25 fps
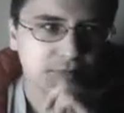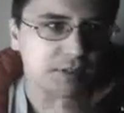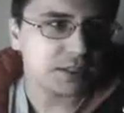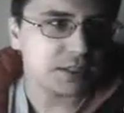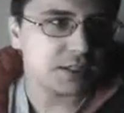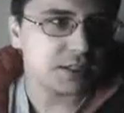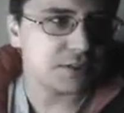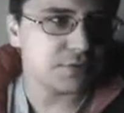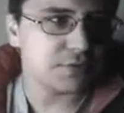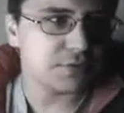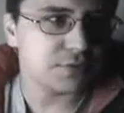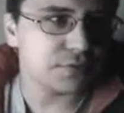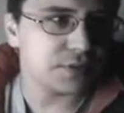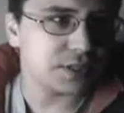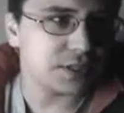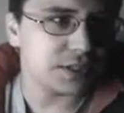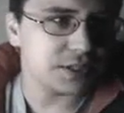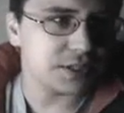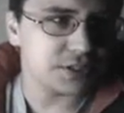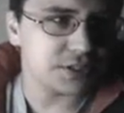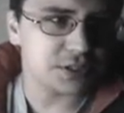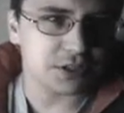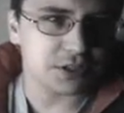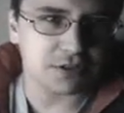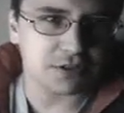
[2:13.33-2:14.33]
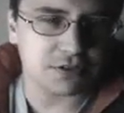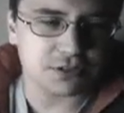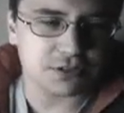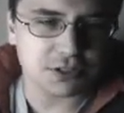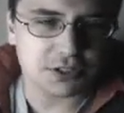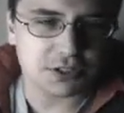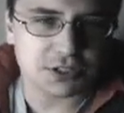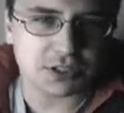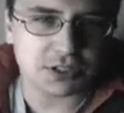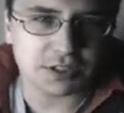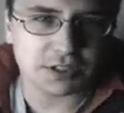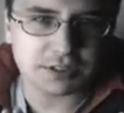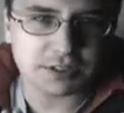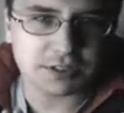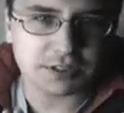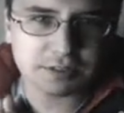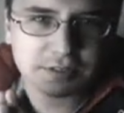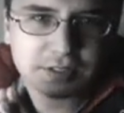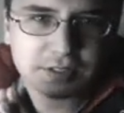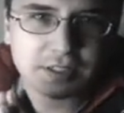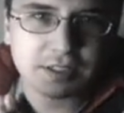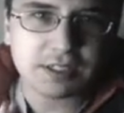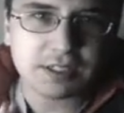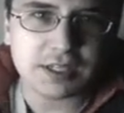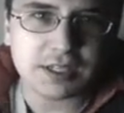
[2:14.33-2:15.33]
he really starts to
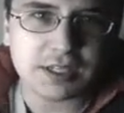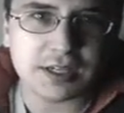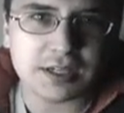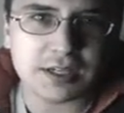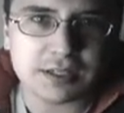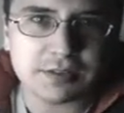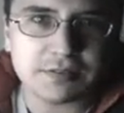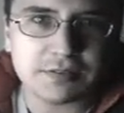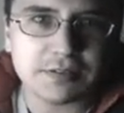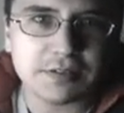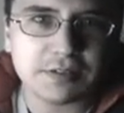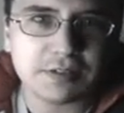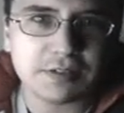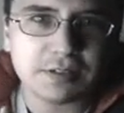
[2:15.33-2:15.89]
get